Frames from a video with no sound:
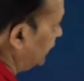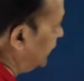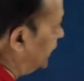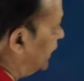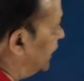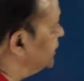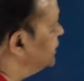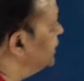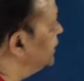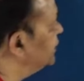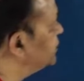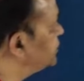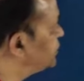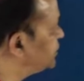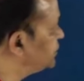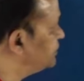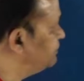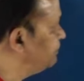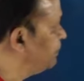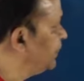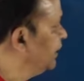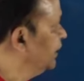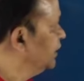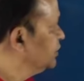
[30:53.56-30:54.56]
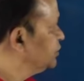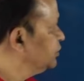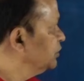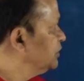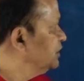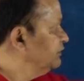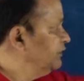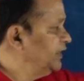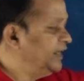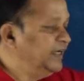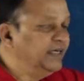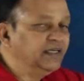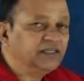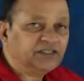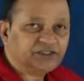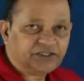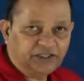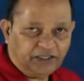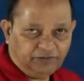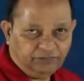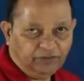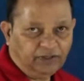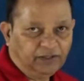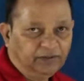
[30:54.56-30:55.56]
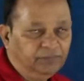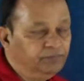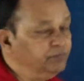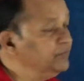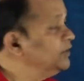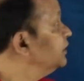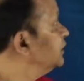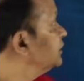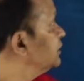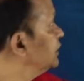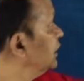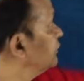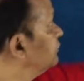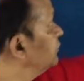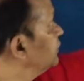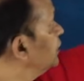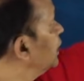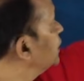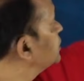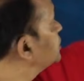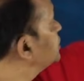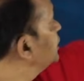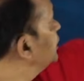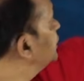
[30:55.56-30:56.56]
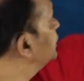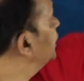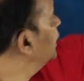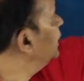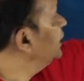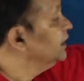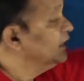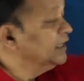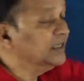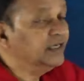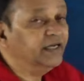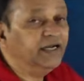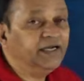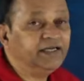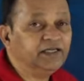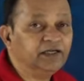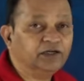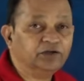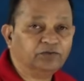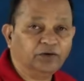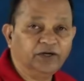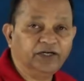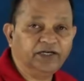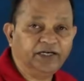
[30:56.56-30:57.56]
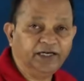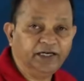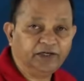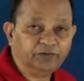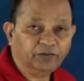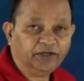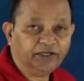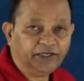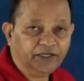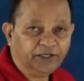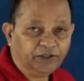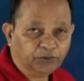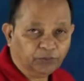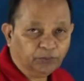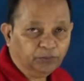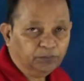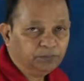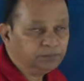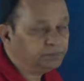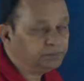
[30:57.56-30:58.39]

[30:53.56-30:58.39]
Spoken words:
reagents. So, this is a very interesting one that was asked in the NEET 2022.